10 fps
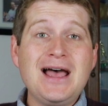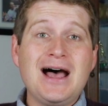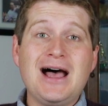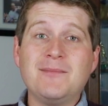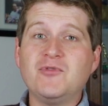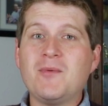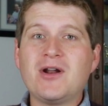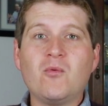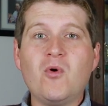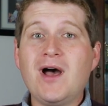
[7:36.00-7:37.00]
No
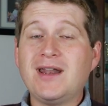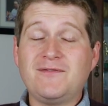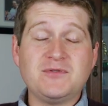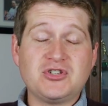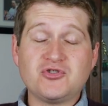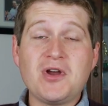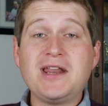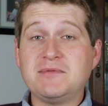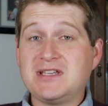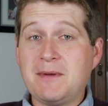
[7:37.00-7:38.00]
matter what, if it was straight,
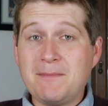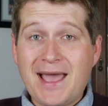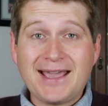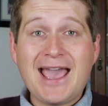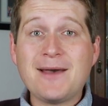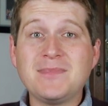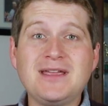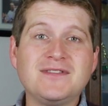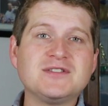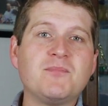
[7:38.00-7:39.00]
it was coming back at
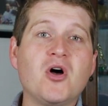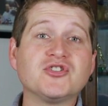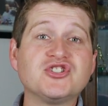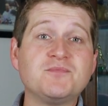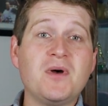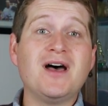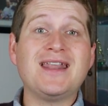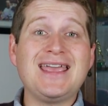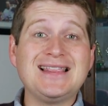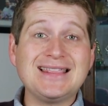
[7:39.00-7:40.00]
me. This ball spun
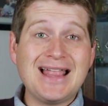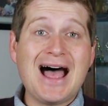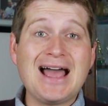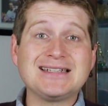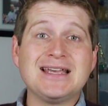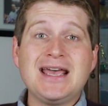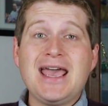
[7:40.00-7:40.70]
a lot.